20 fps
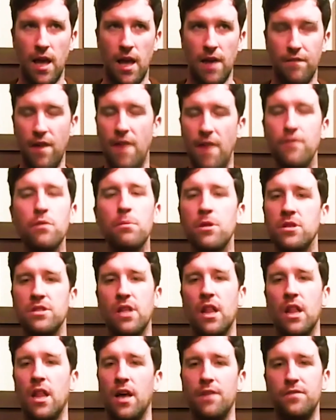if every
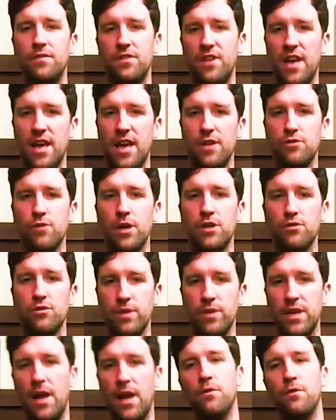person alive today tried to
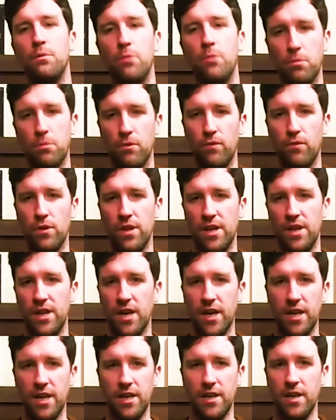read every book before they
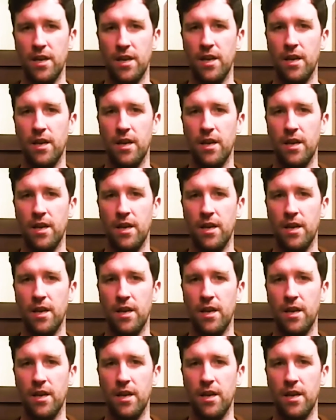died.